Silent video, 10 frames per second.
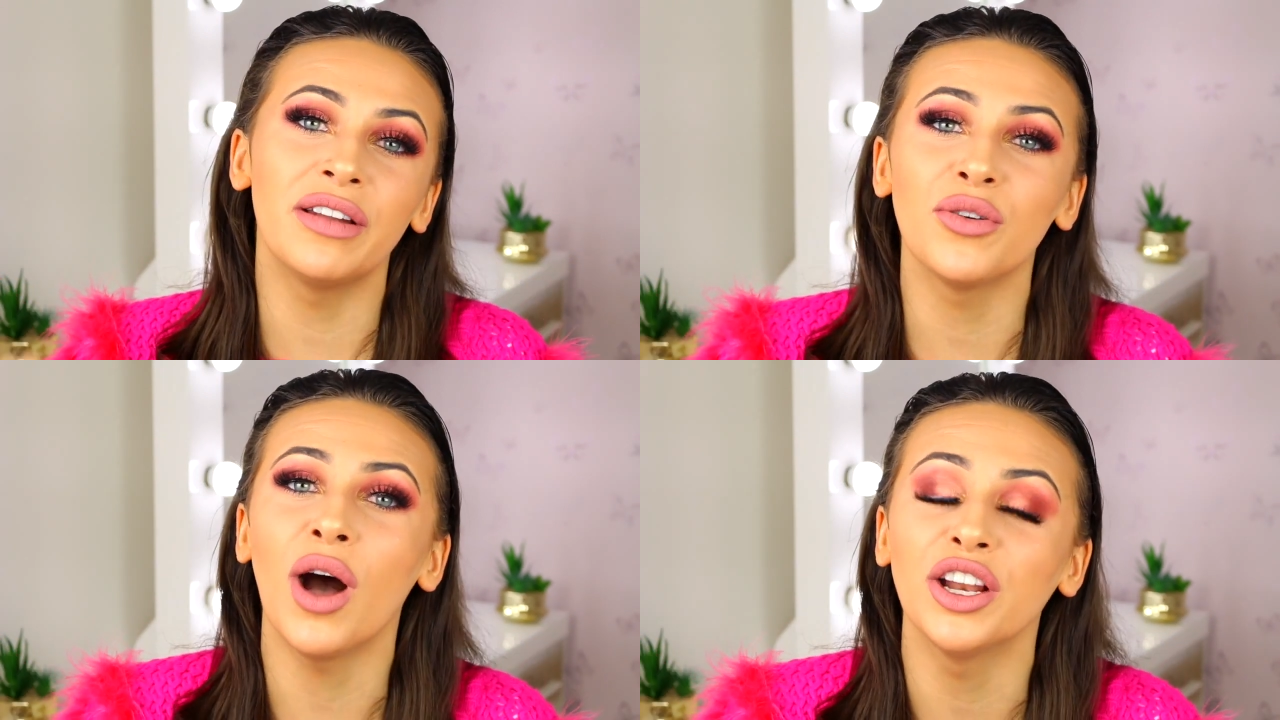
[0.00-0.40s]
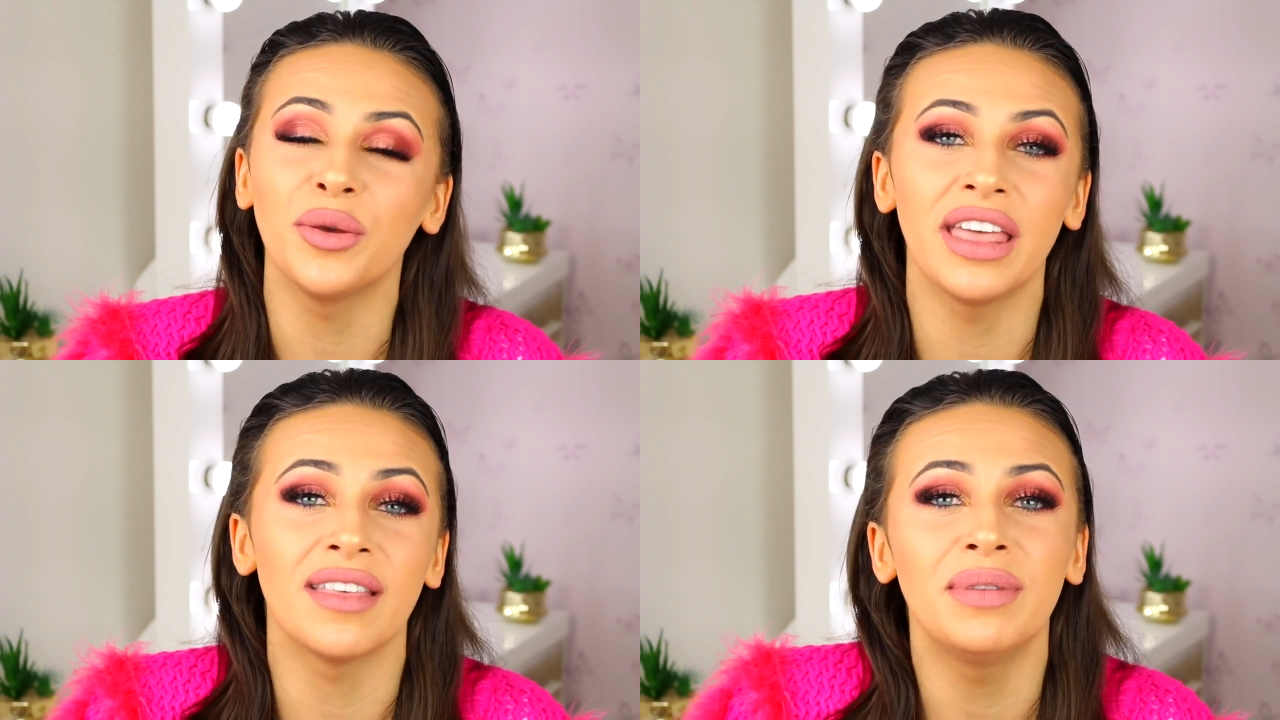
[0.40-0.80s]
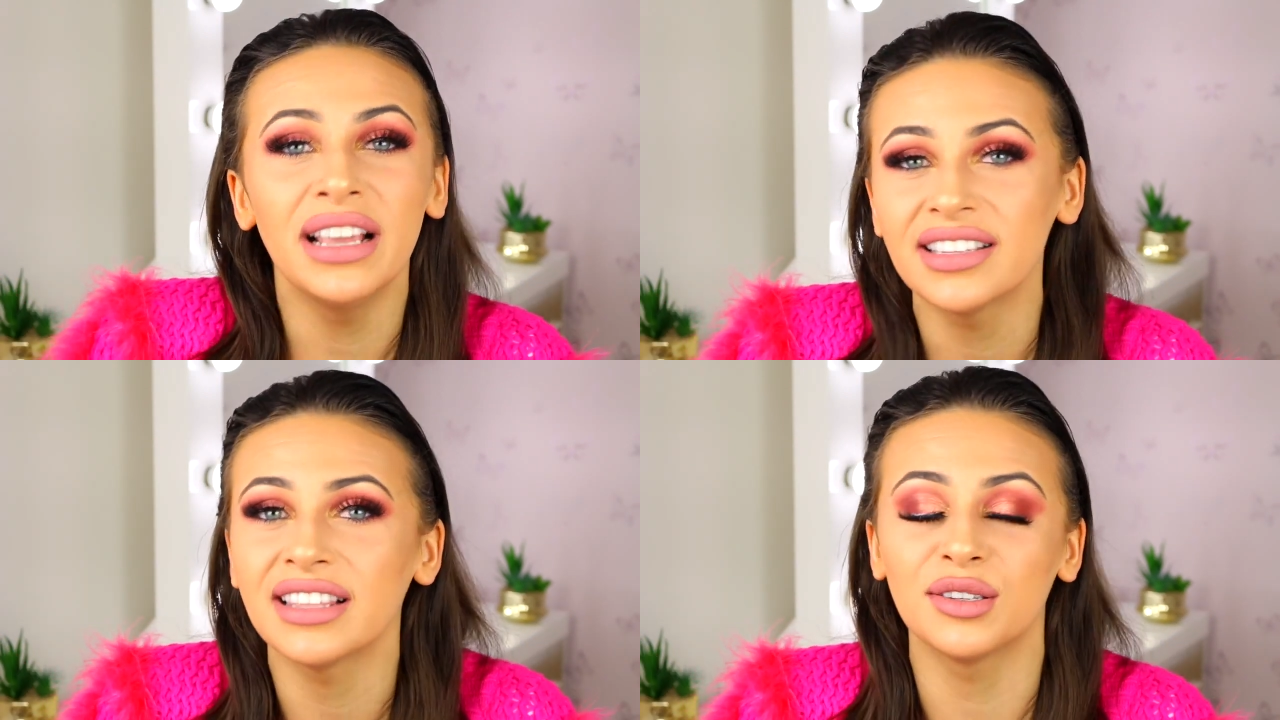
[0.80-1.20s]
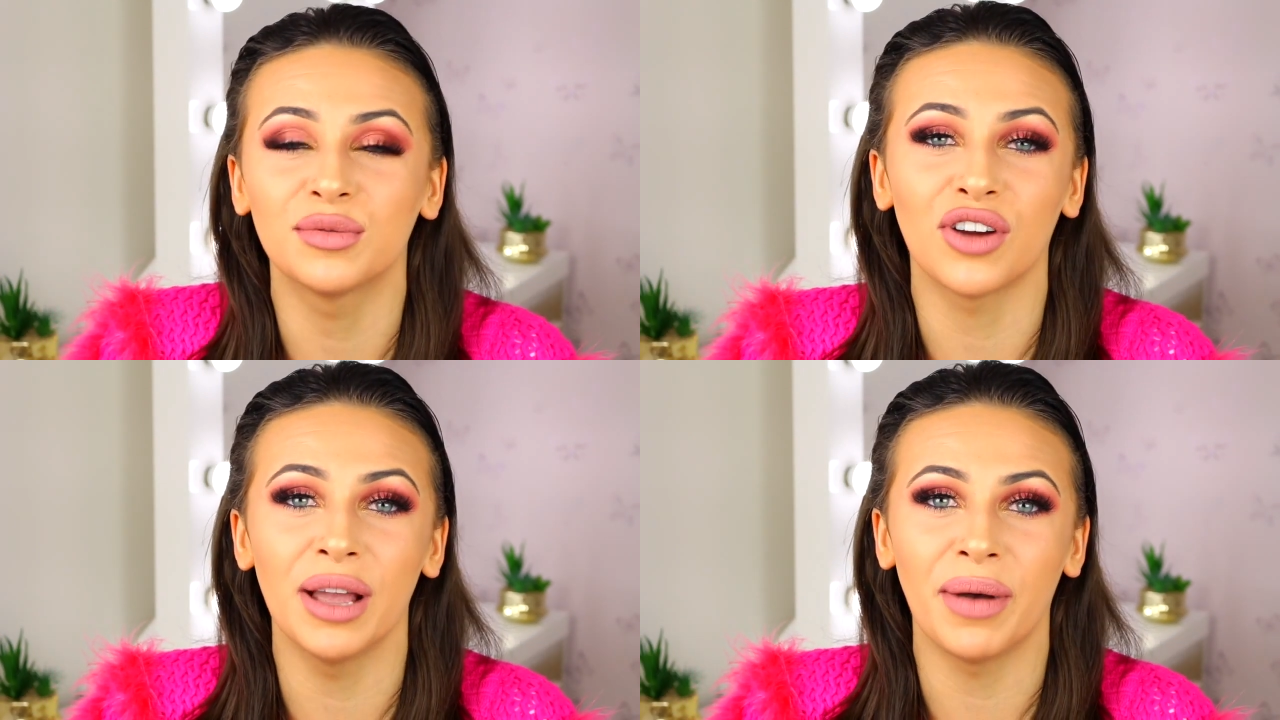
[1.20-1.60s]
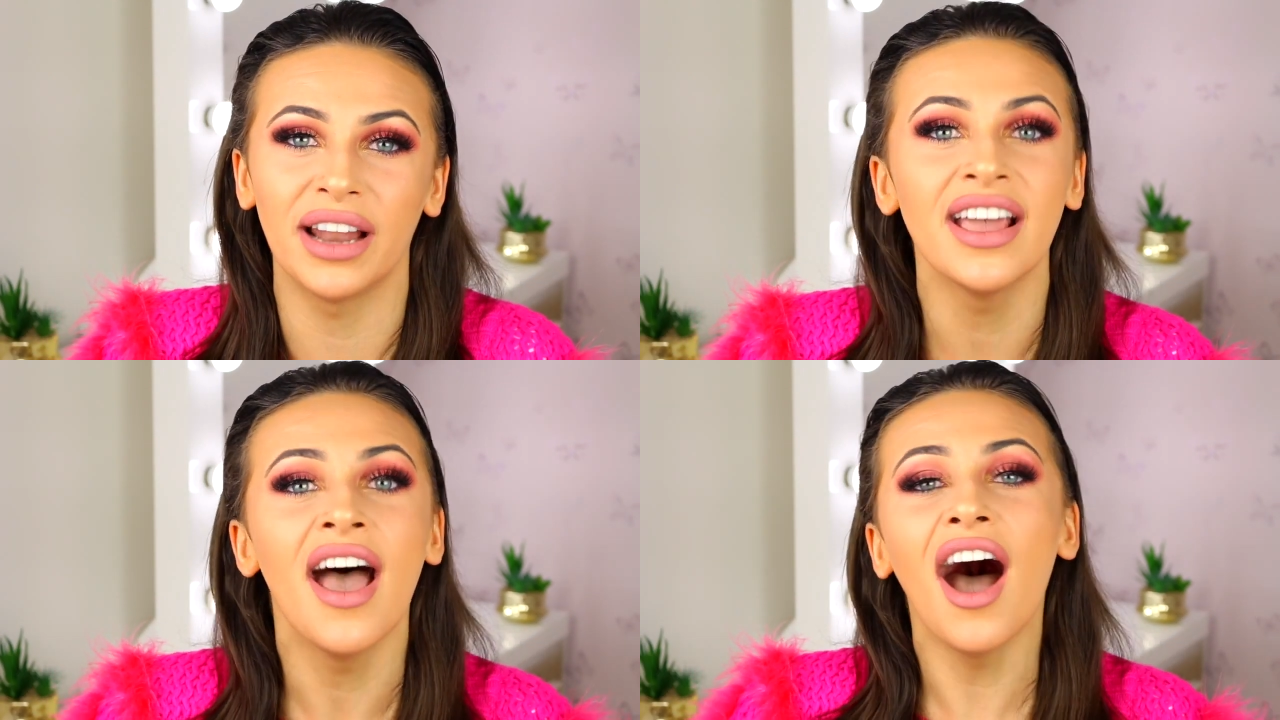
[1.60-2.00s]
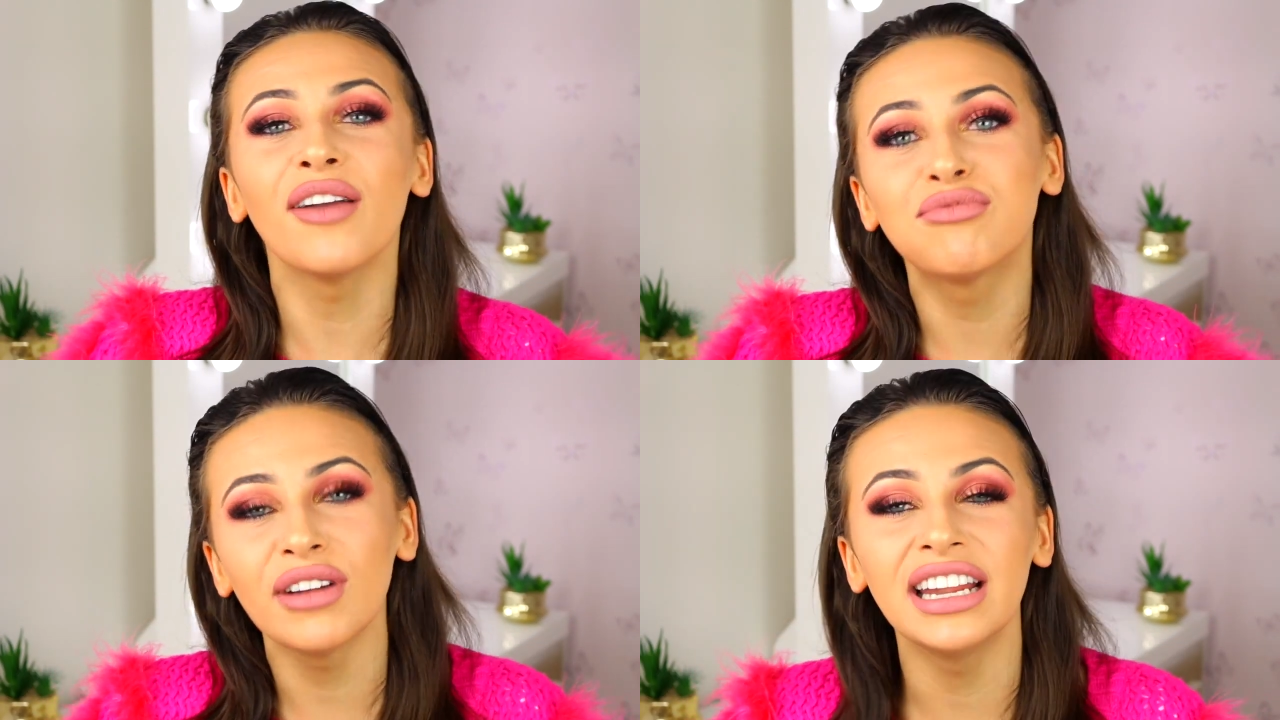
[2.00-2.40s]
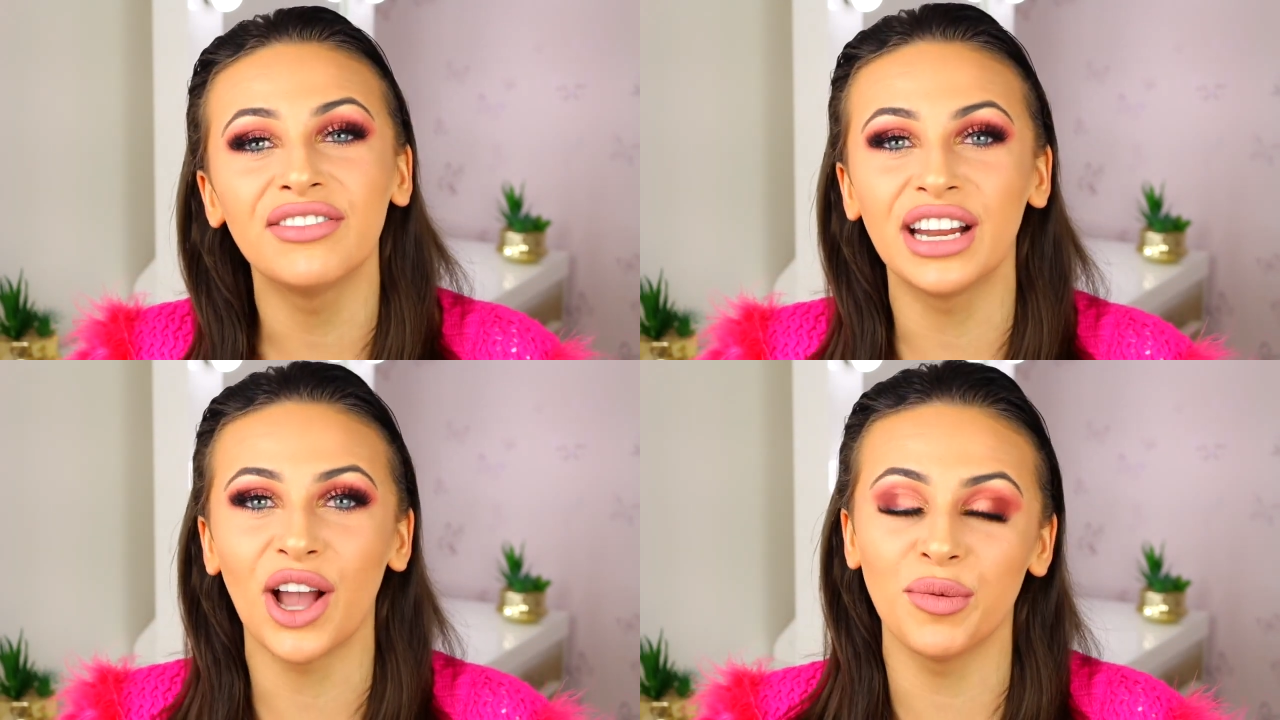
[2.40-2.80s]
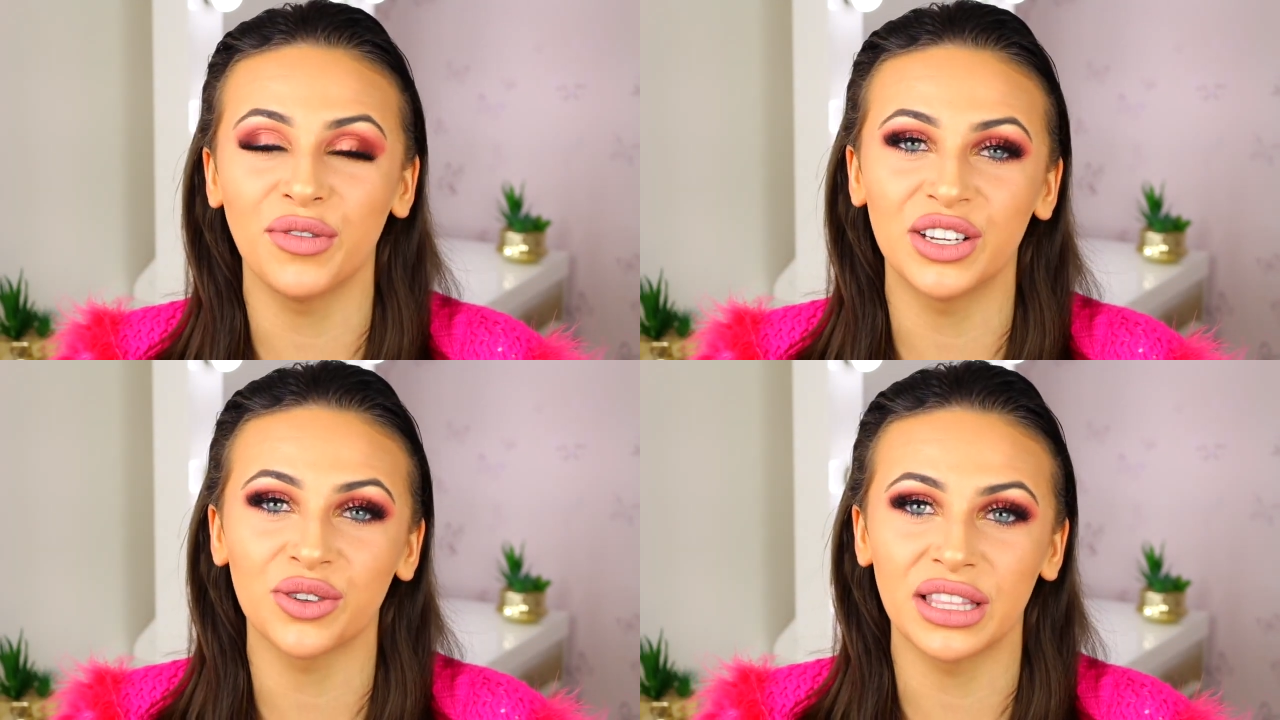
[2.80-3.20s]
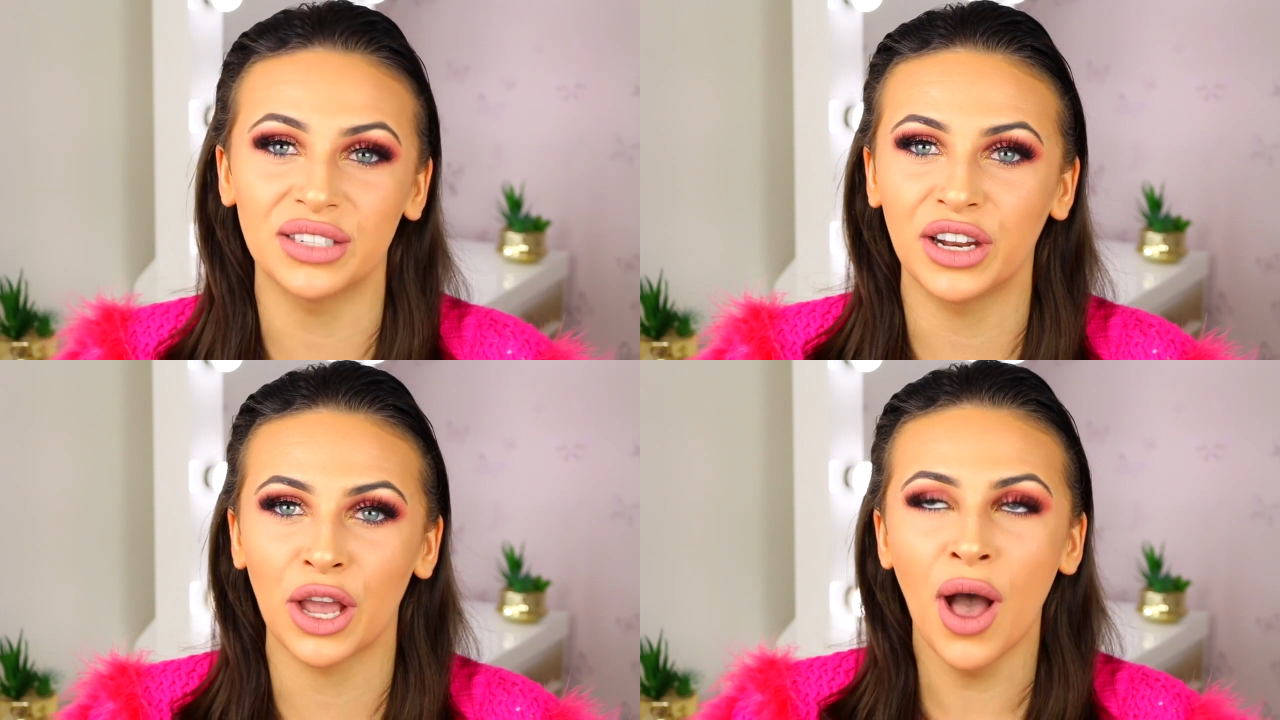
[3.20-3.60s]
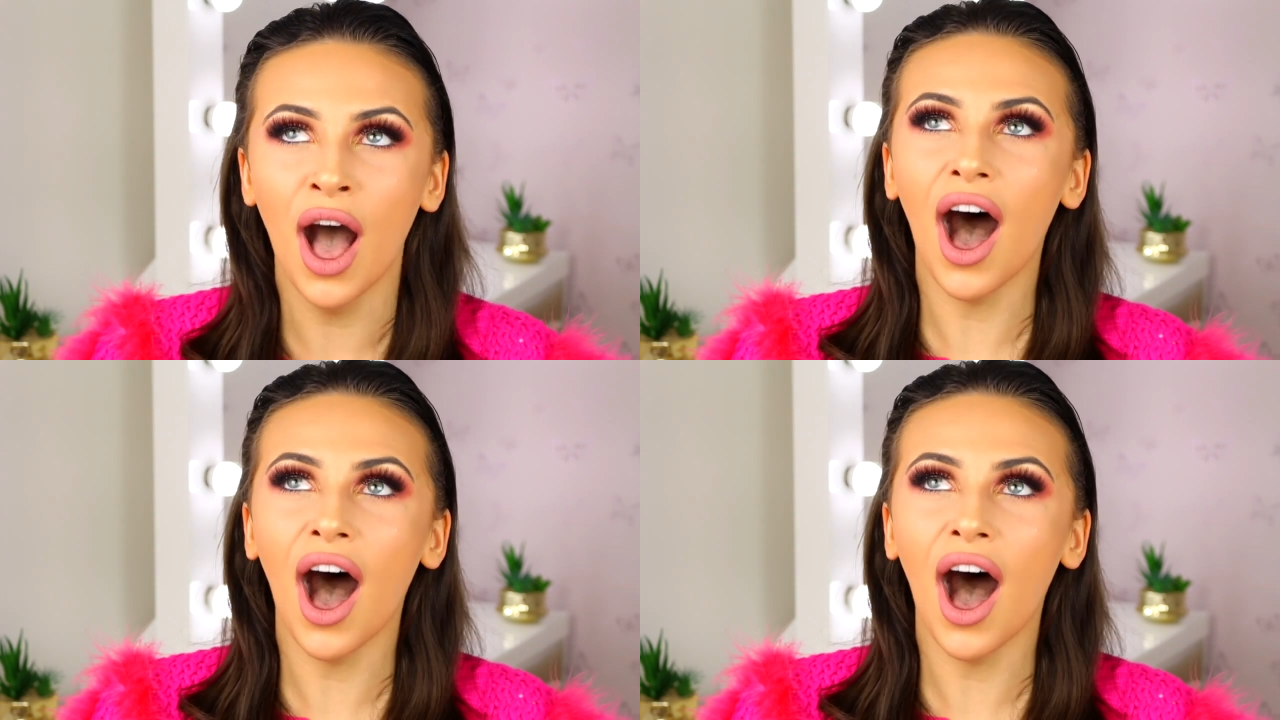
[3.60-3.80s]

And if you are new here, then please hit the subscribe button. I really, really hope you've enjoyed this video.